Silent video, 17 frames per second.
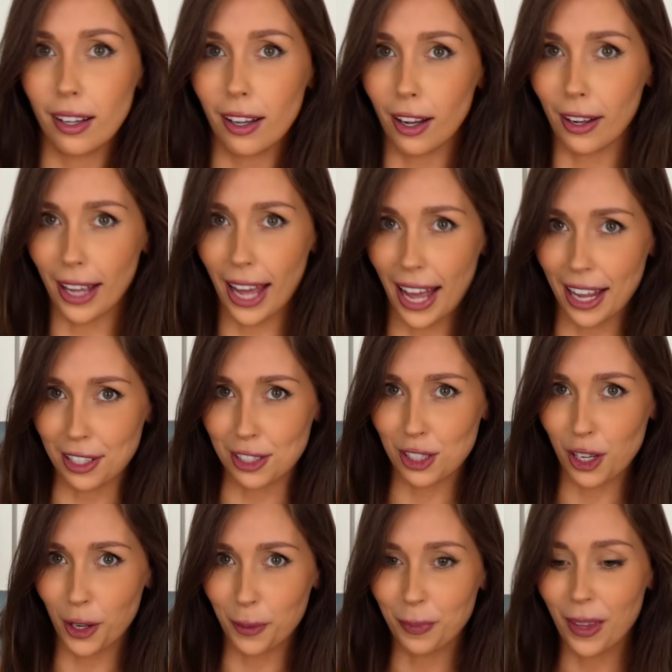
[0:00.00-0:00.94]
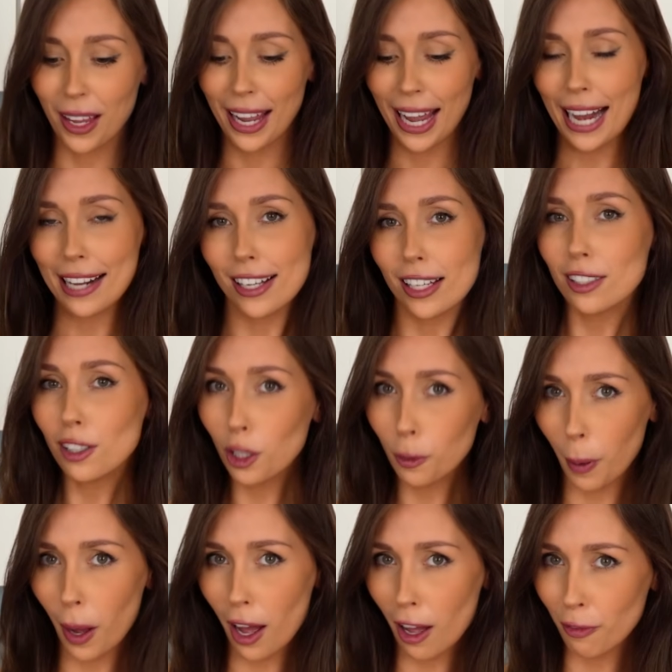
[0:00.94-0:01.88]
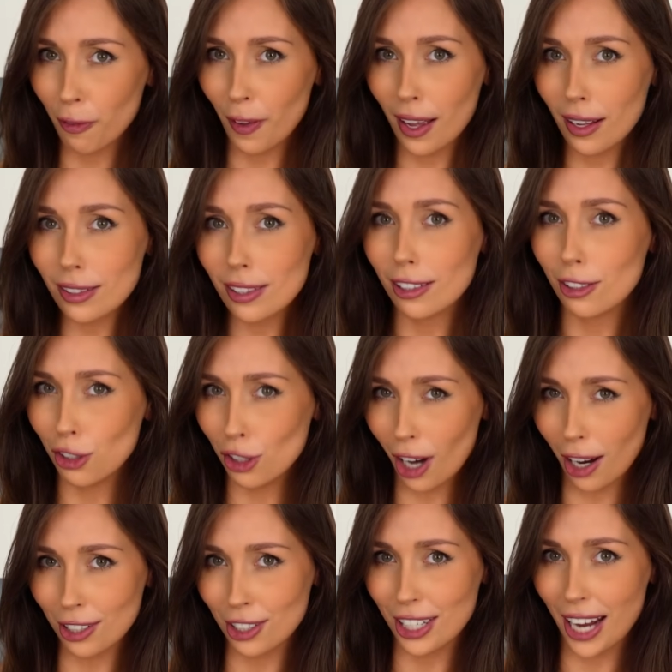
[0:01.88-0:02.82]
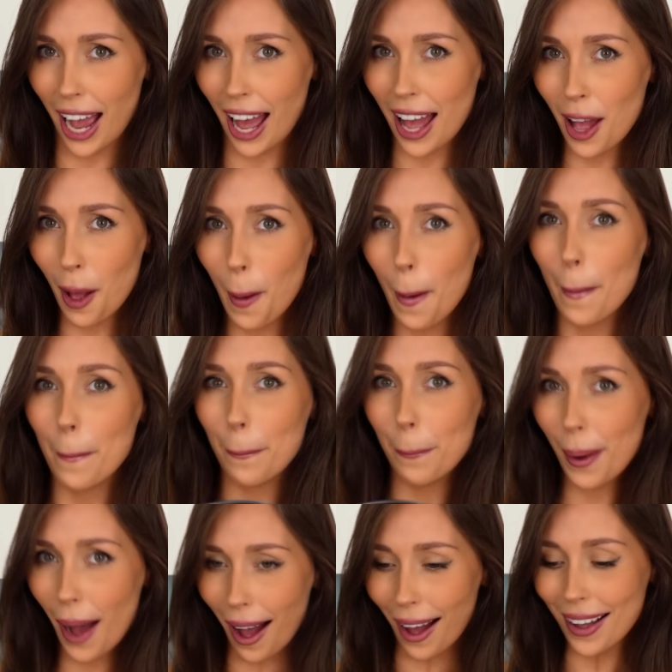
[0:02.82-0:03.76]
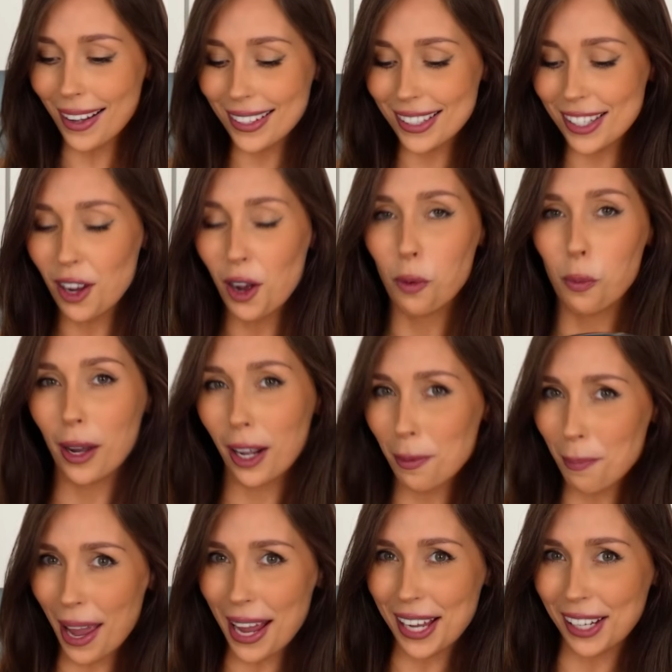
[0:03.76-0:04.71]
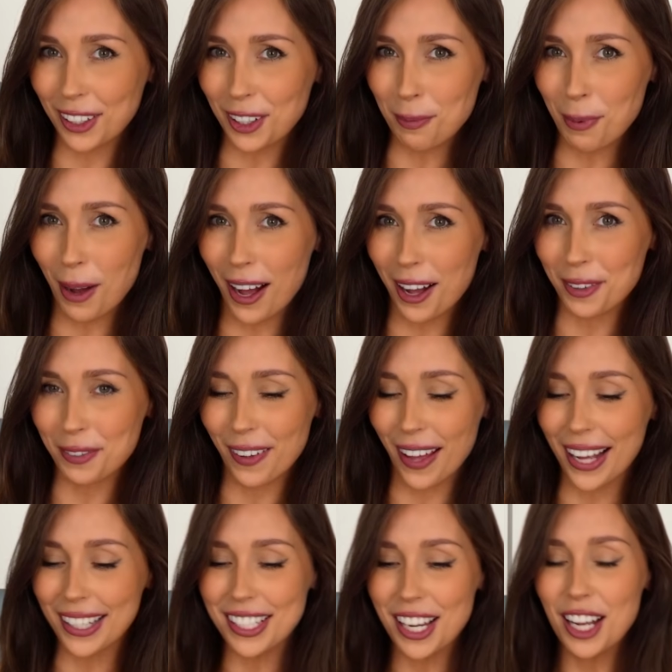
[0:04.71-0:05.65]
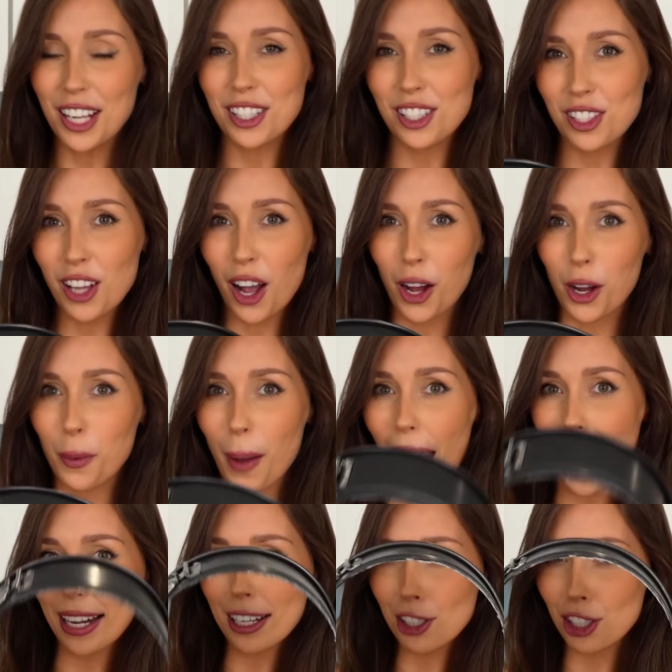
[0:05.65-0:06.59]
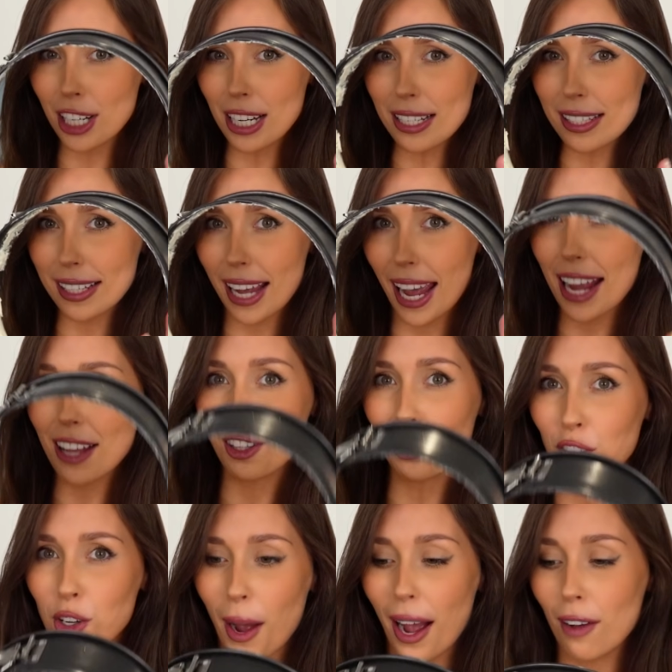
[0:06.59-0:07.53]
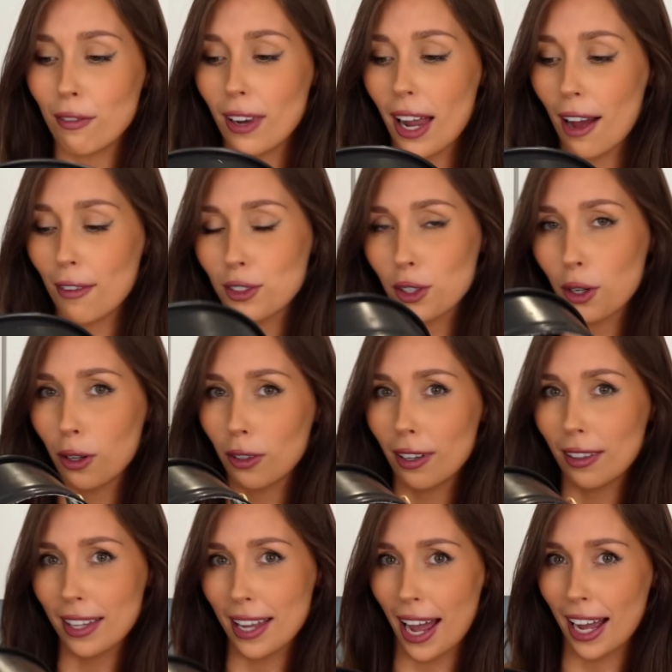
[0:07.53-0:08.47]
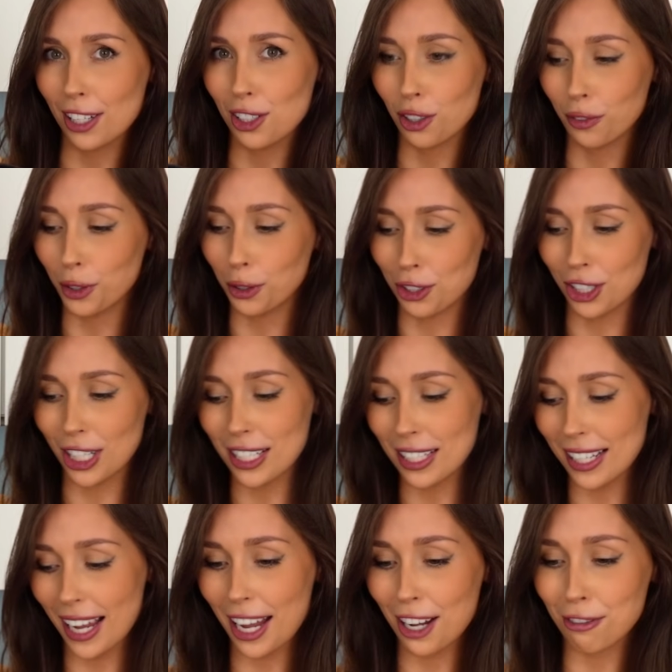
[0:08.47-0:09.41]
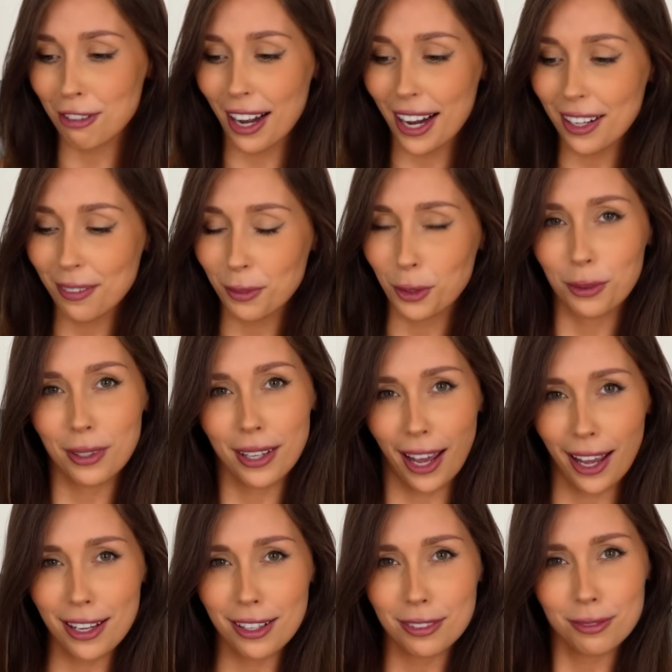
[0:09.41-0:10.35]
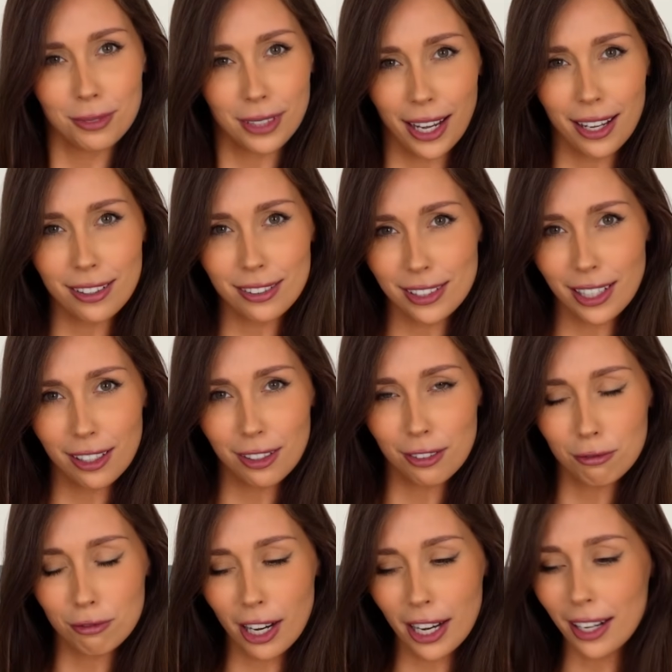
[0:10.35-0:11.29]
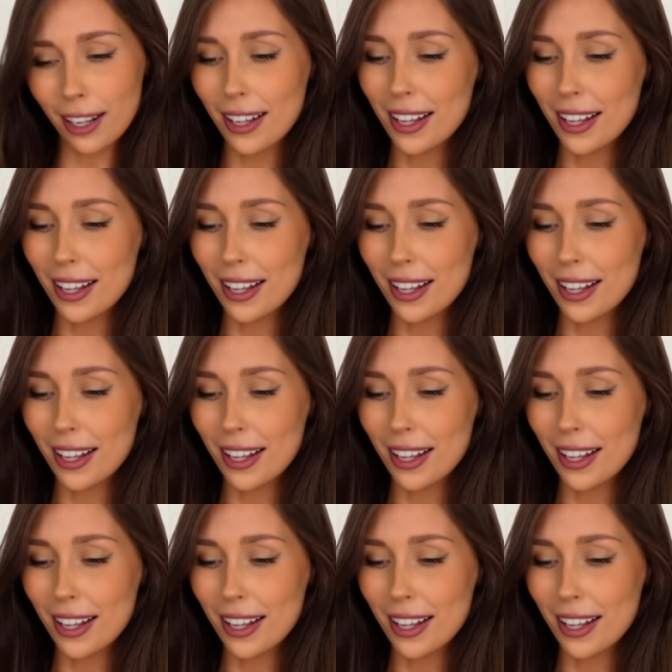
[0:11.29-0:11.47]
Okay, so it doesn't look perfect just yet, but we're gonna make it look perfect. So any cheesecake that you have left on the edge of your cheesecake ring, cake tin ring,